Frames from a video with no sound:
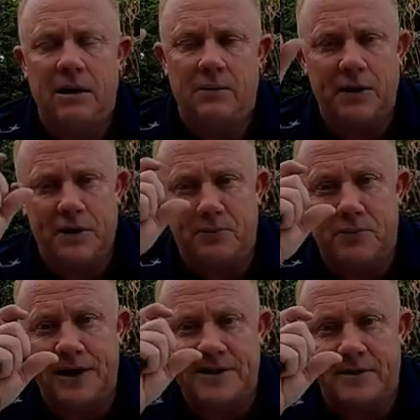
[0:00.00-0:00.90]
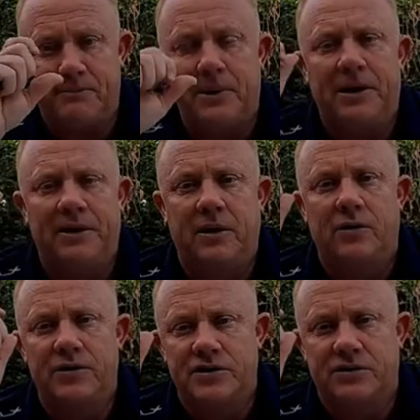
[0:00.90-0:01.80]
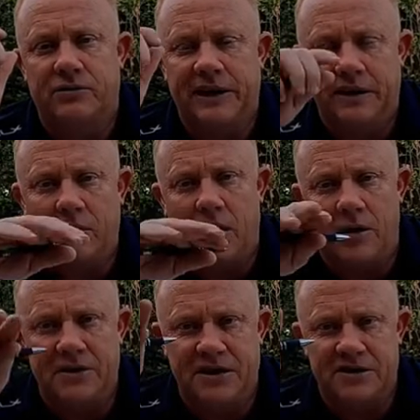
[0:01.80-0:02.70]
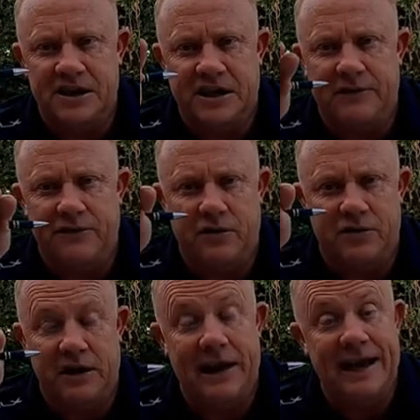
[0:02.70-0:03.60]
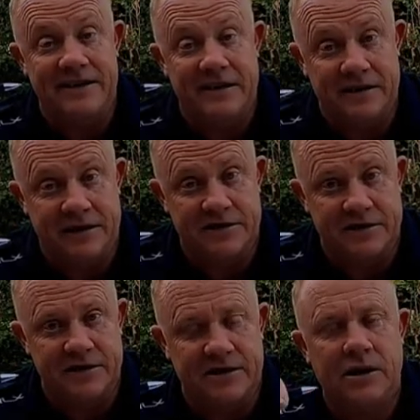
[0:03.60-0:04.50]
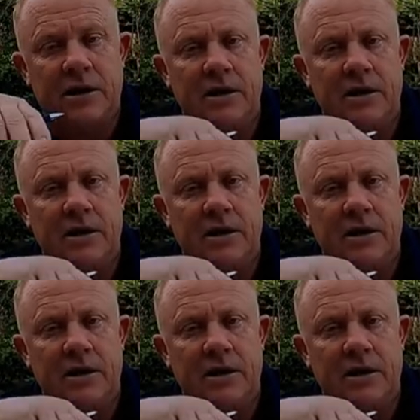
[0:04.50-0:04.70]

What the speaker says: And when you press the button on the screen, not only does it give you the laser distance,